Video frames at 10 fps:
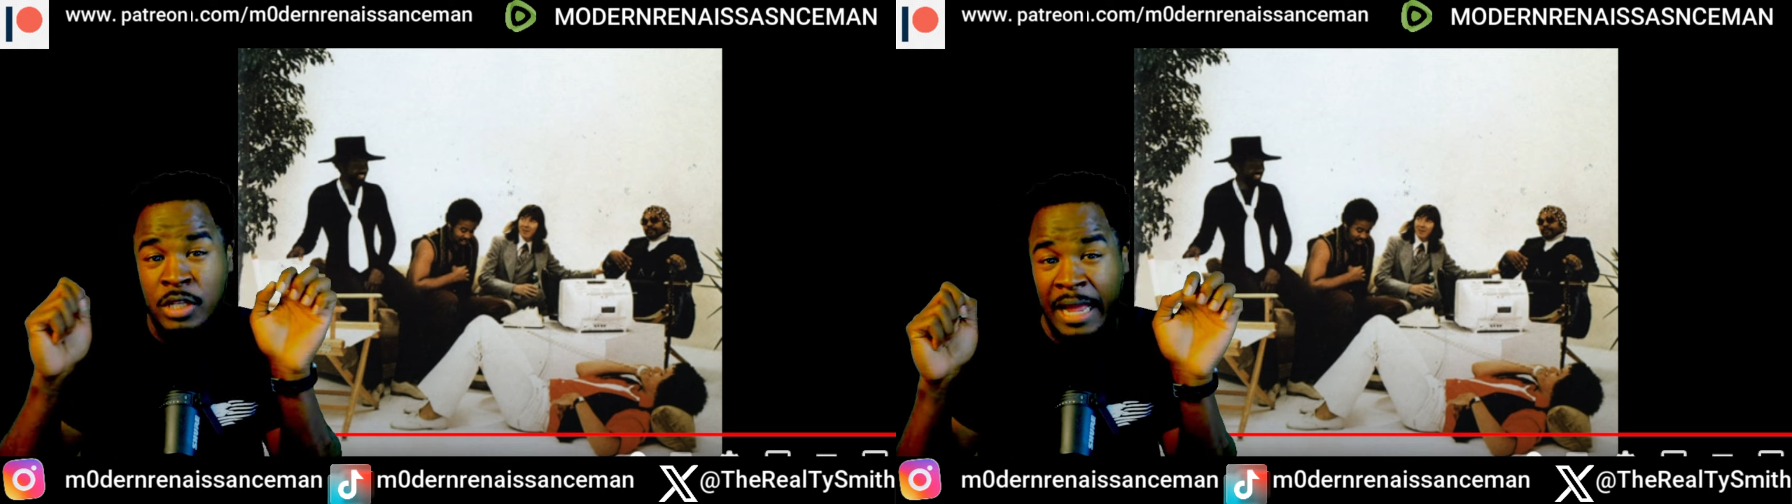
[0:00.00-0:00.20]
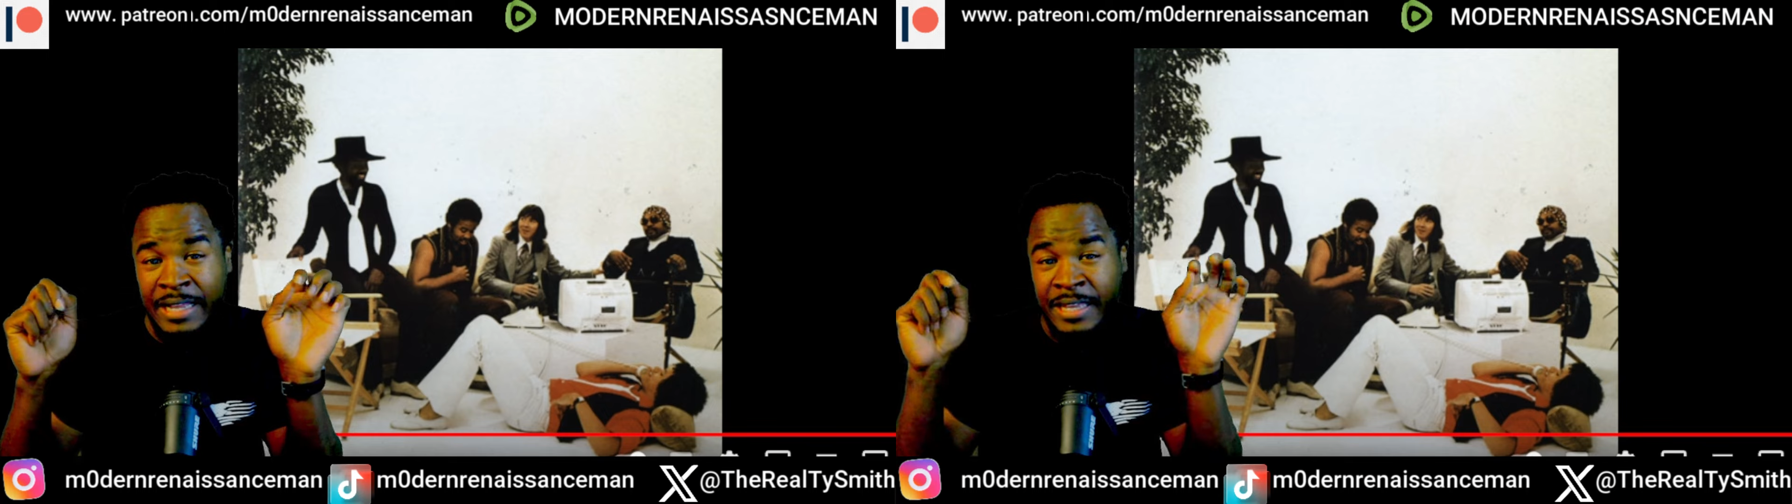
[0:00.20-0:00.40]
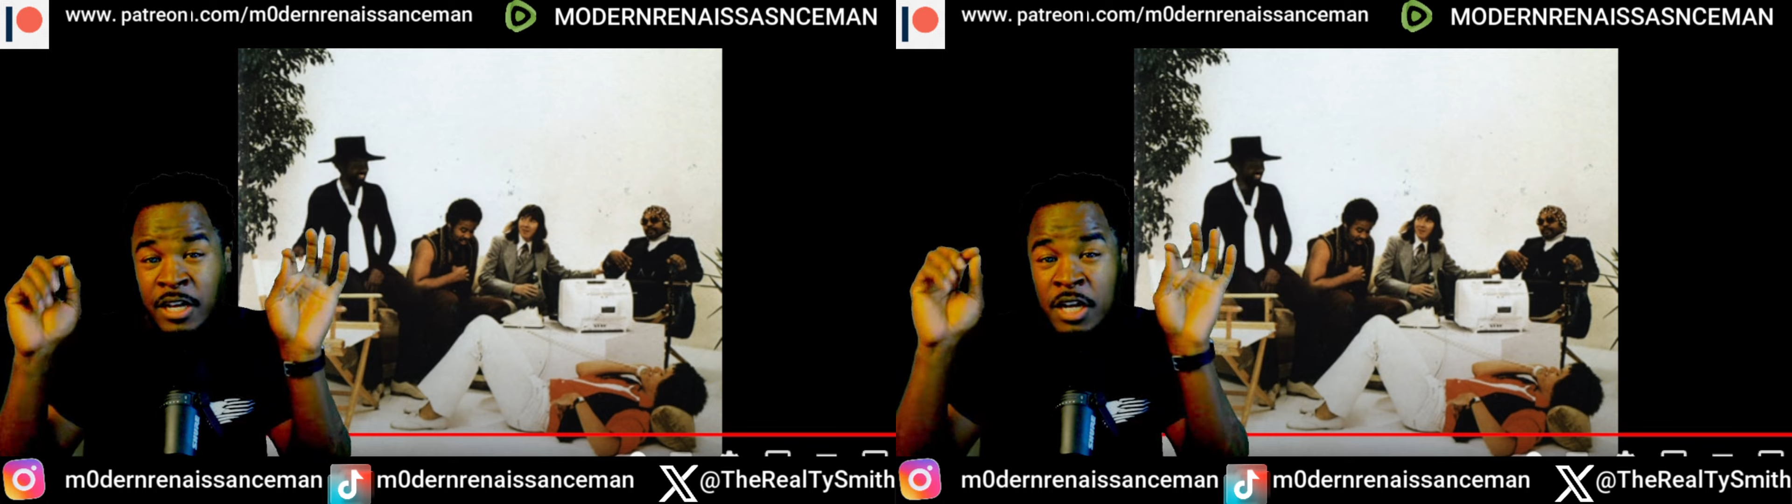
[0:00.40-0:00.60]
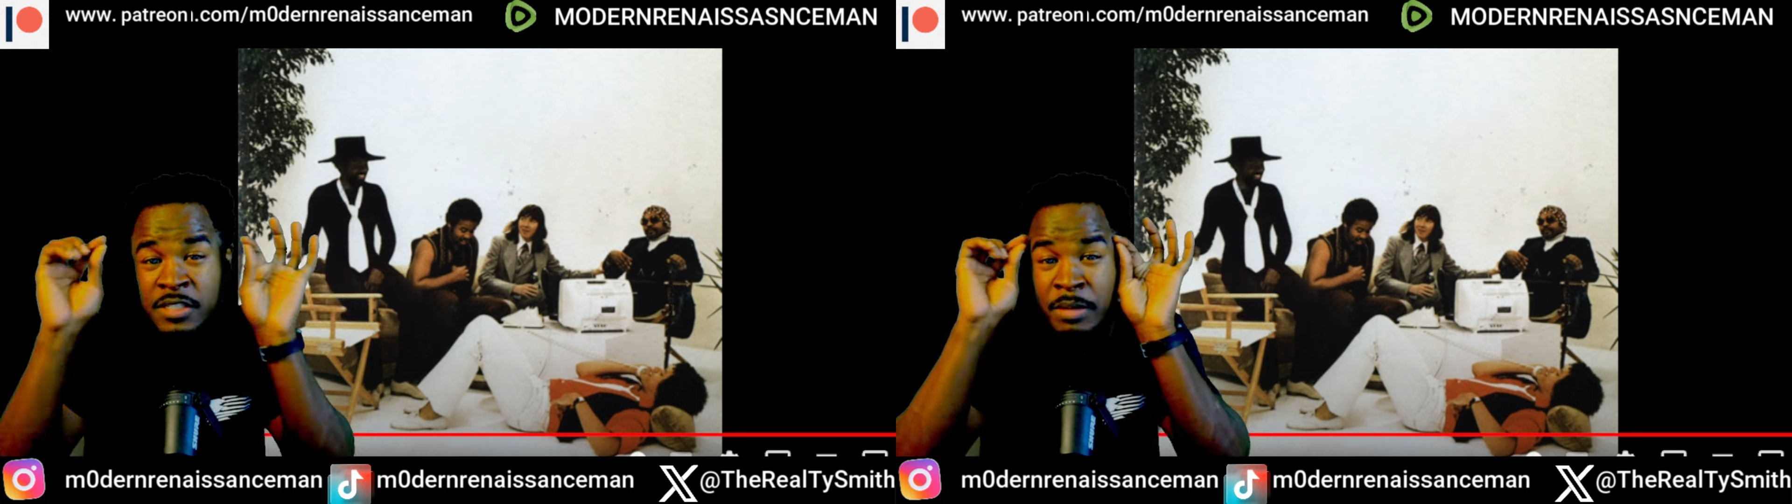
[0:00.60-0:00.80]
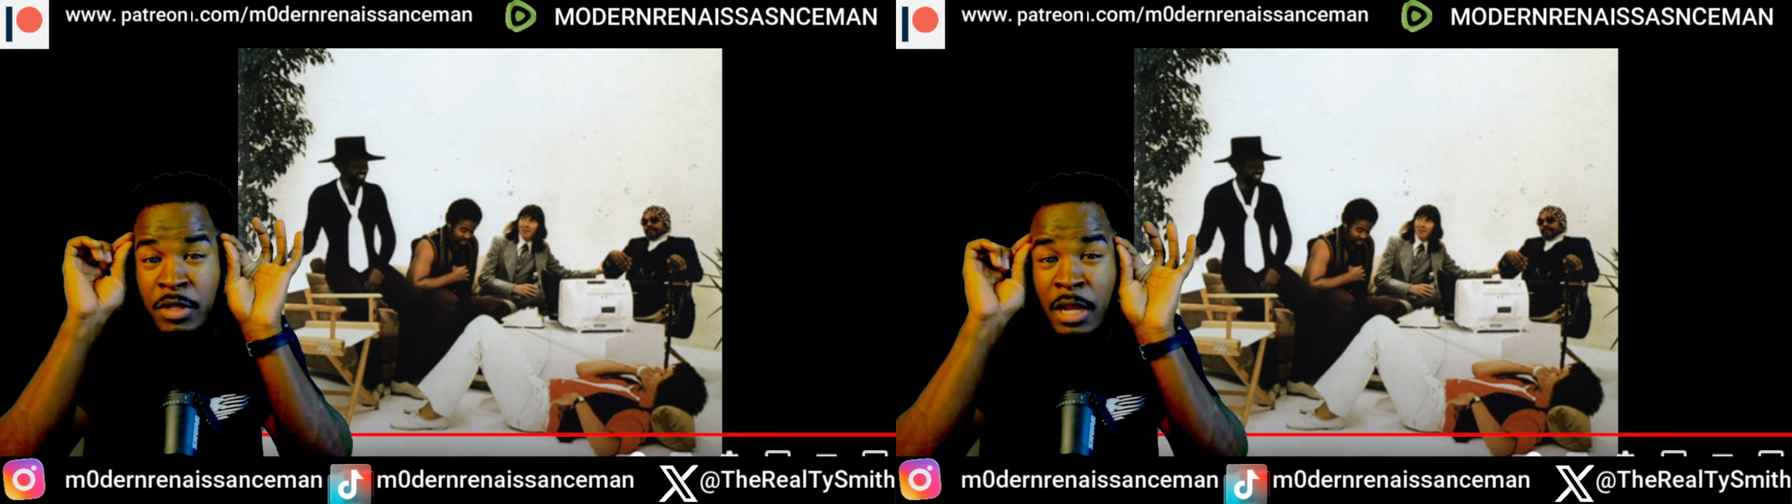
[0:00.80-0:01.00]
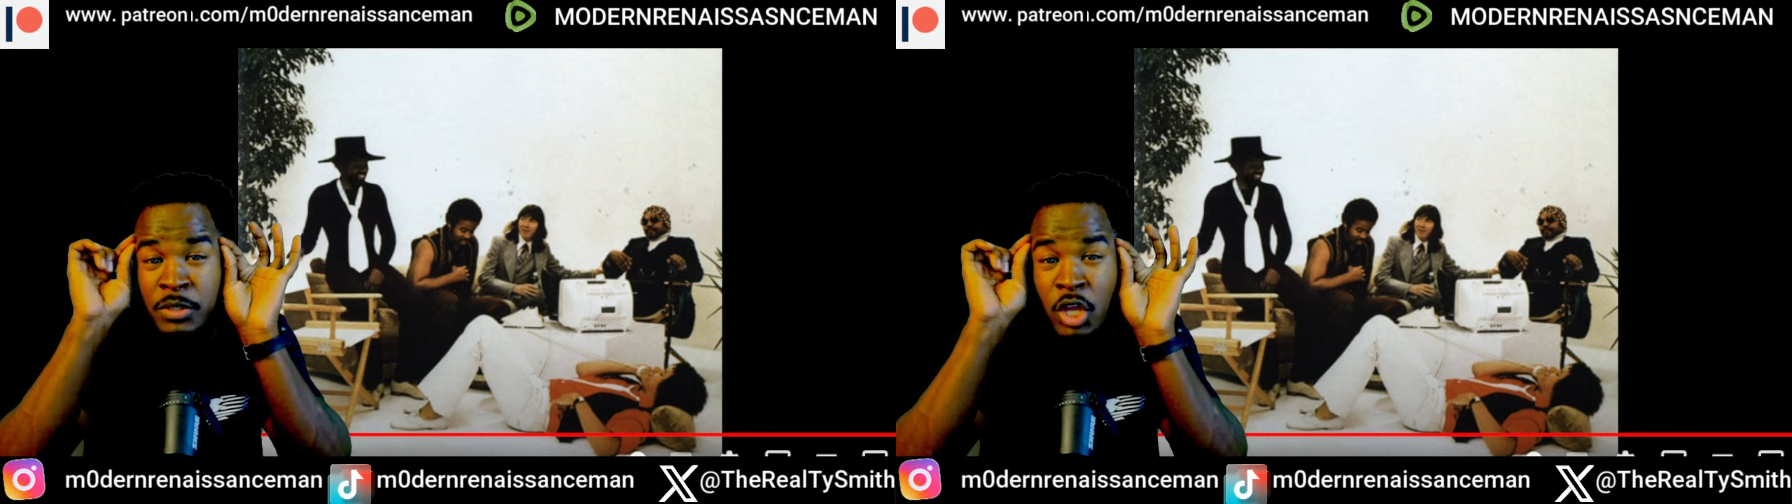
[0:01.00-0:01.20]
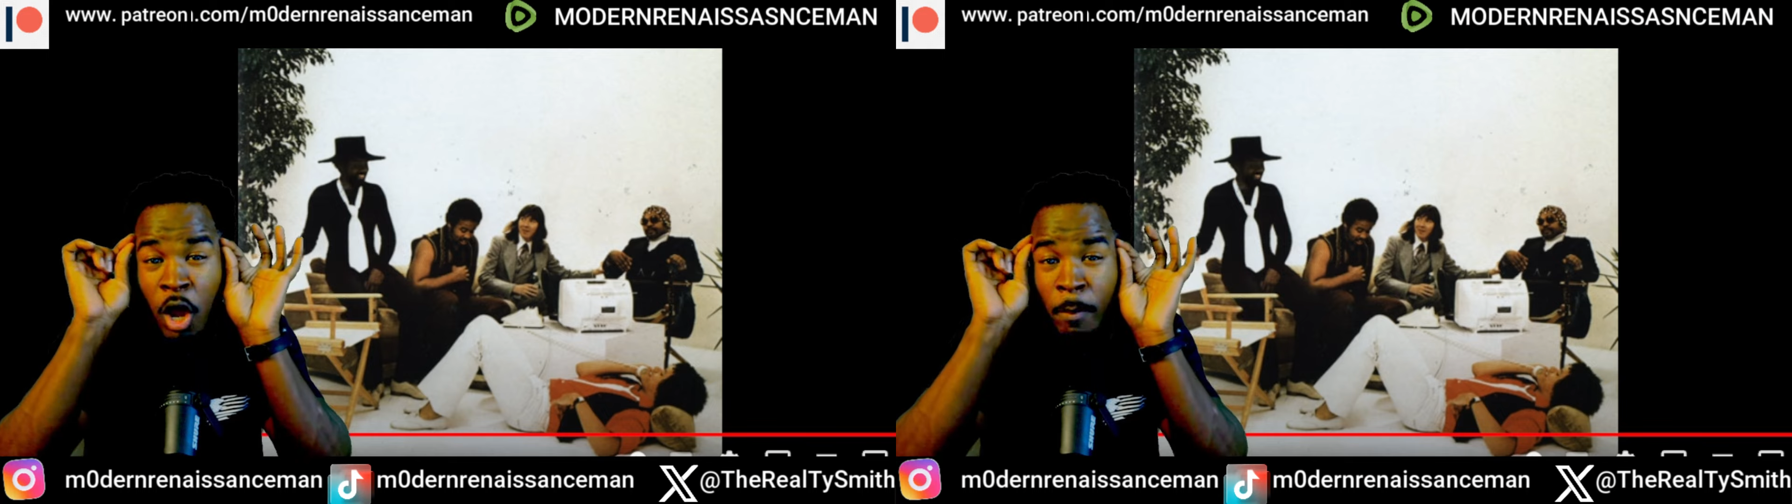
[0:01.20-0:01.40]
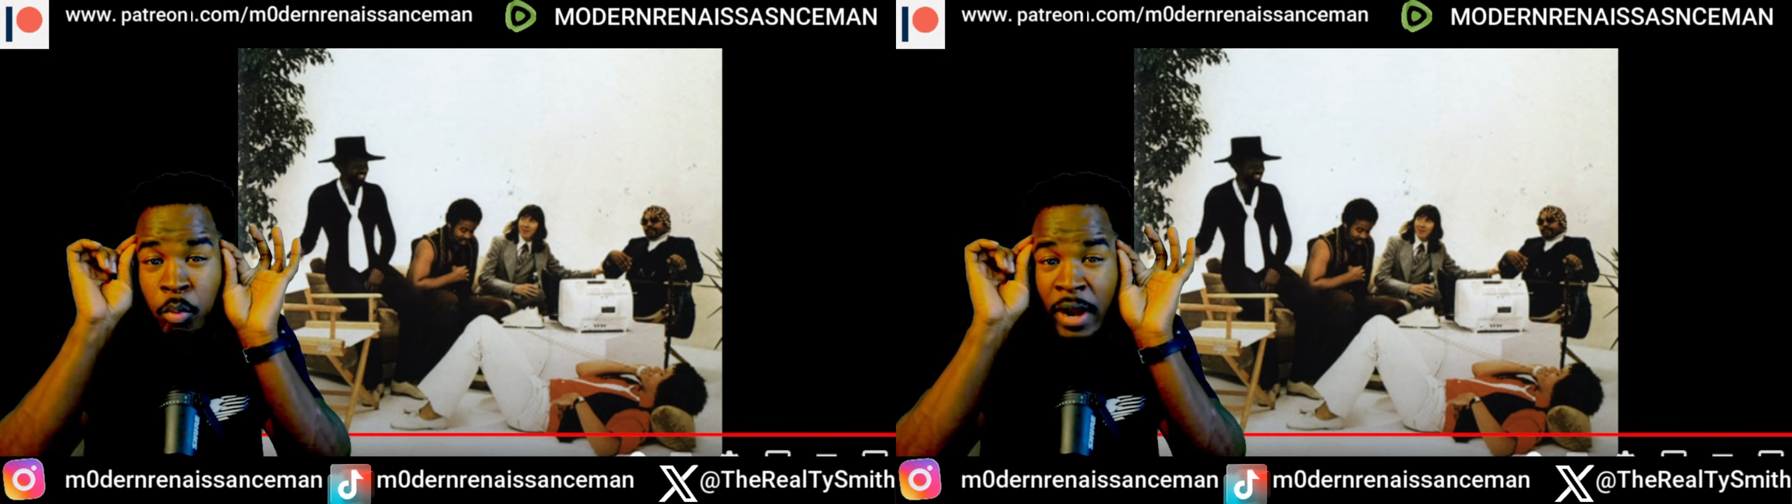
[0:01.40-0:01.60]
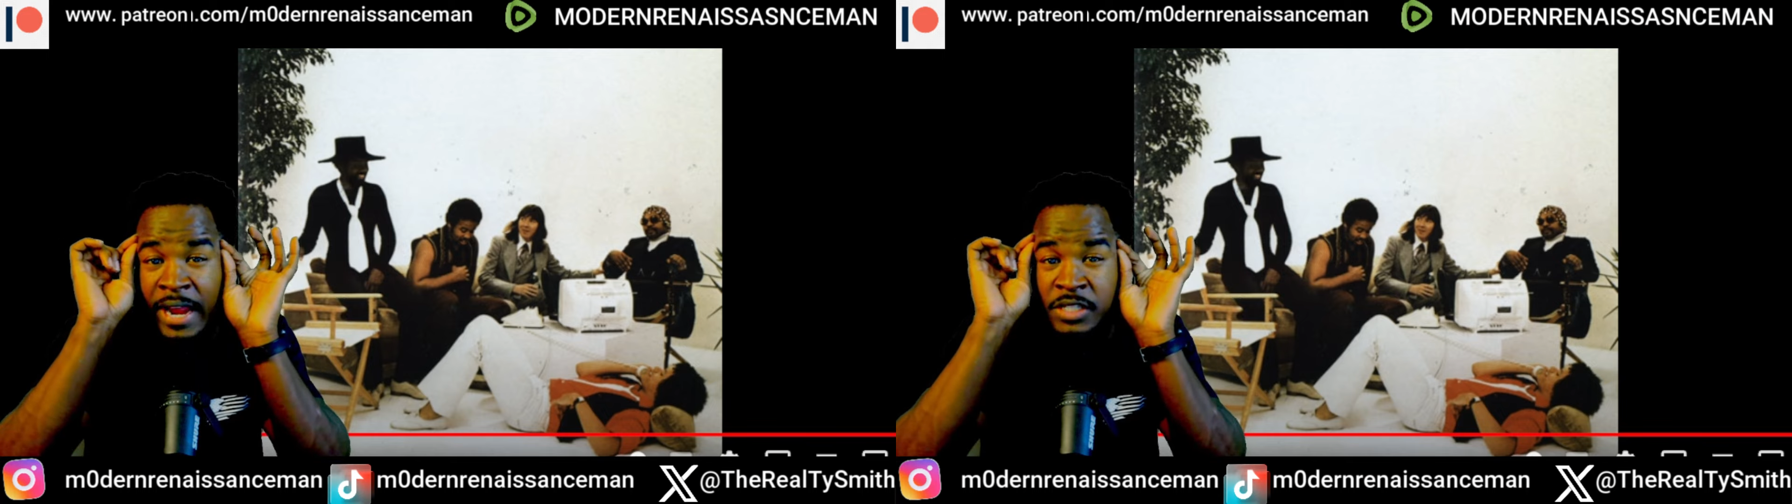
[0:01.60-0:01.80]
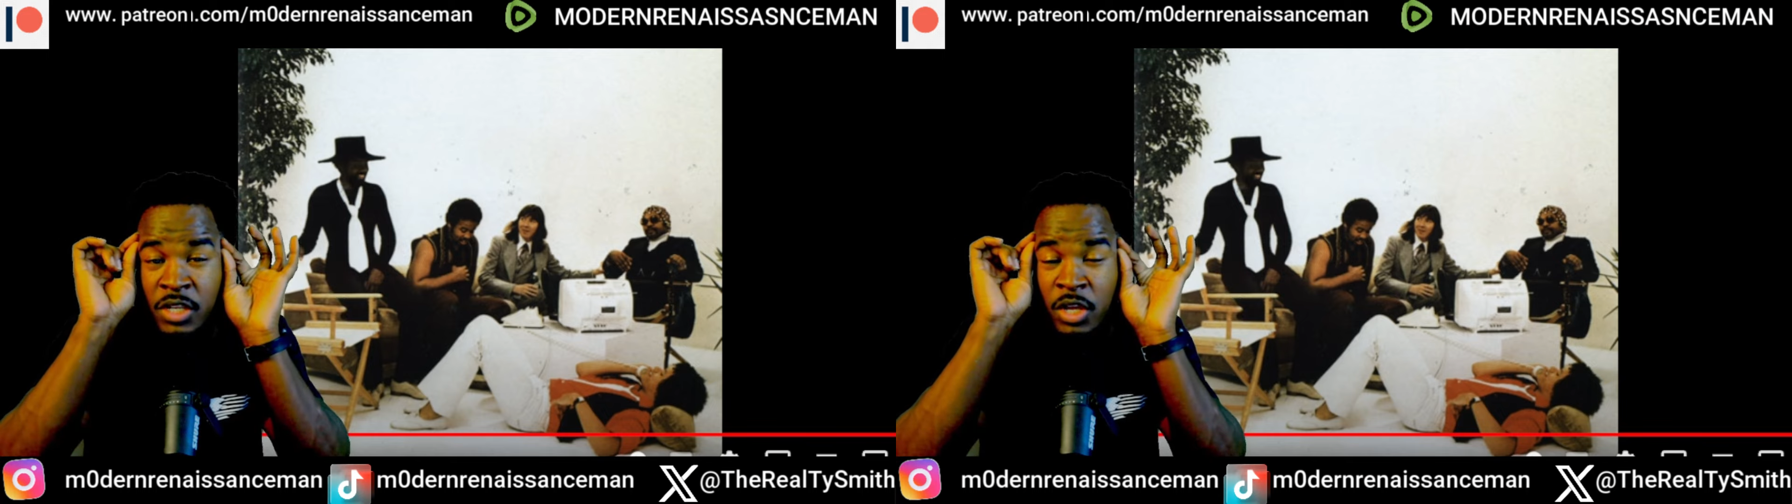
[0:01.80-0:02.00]
like cook something up to y'all
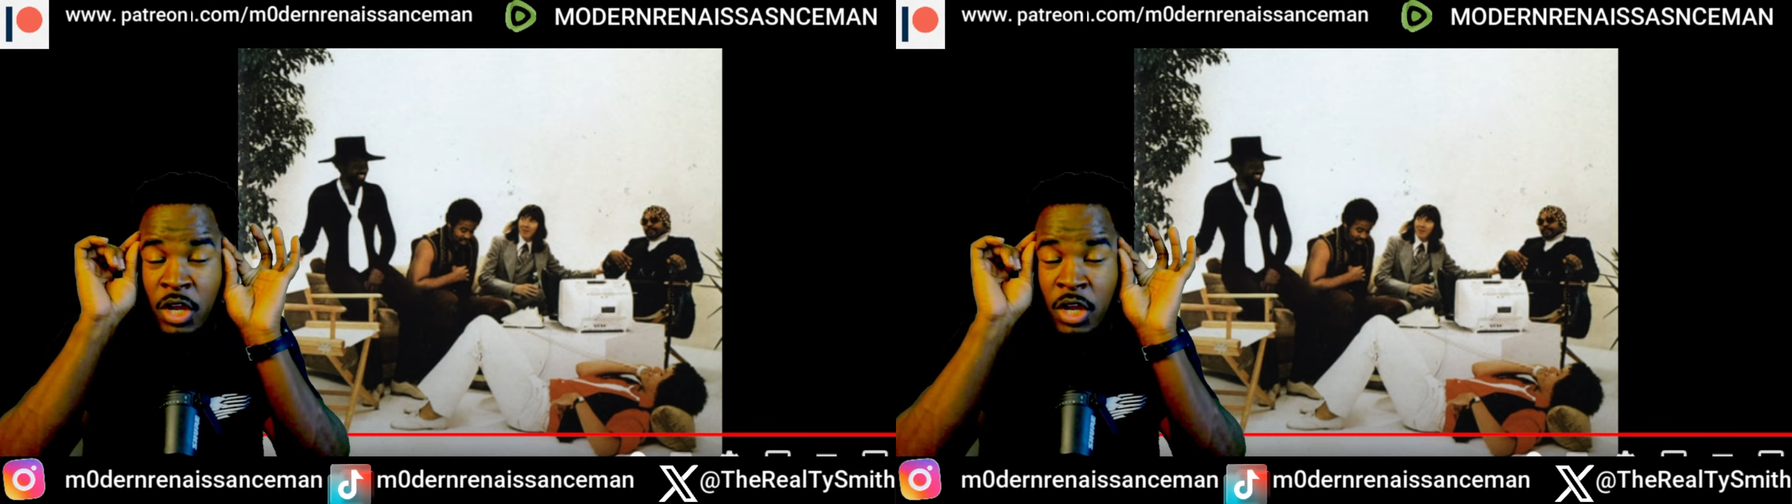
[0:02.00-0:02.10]
brains